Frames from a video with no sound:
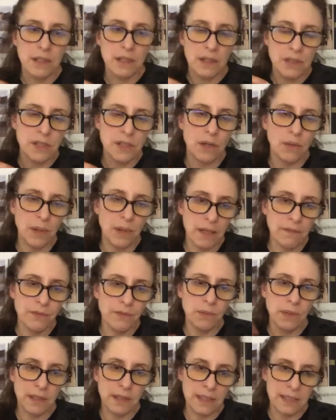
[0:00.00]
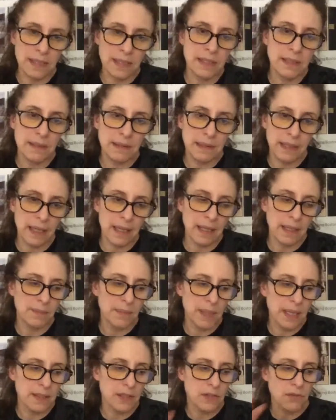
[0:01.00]
so if the disneyland
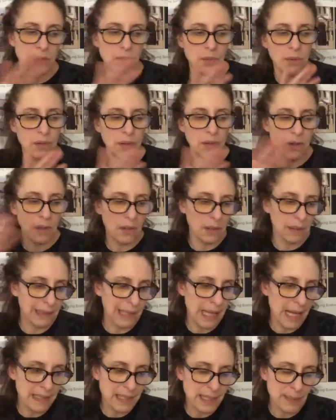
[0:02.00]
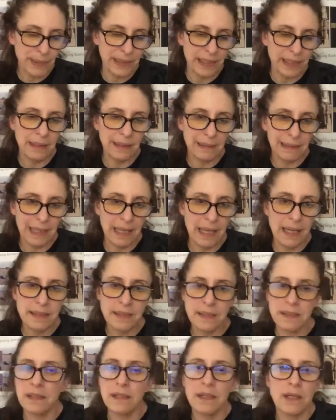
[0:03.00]
main street were all glass plate
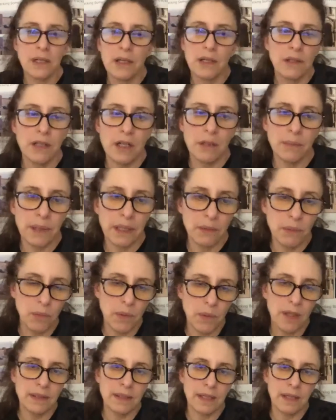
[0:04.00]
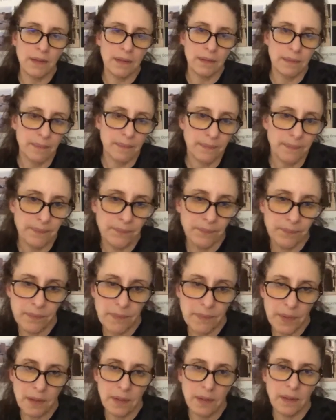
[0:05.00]
glass nobody would walk down it
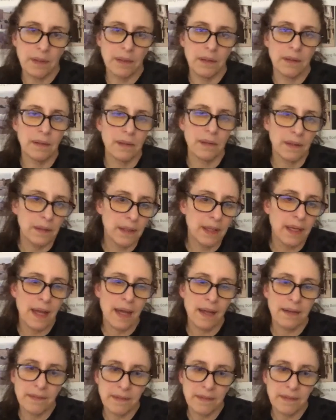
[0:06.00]
we can't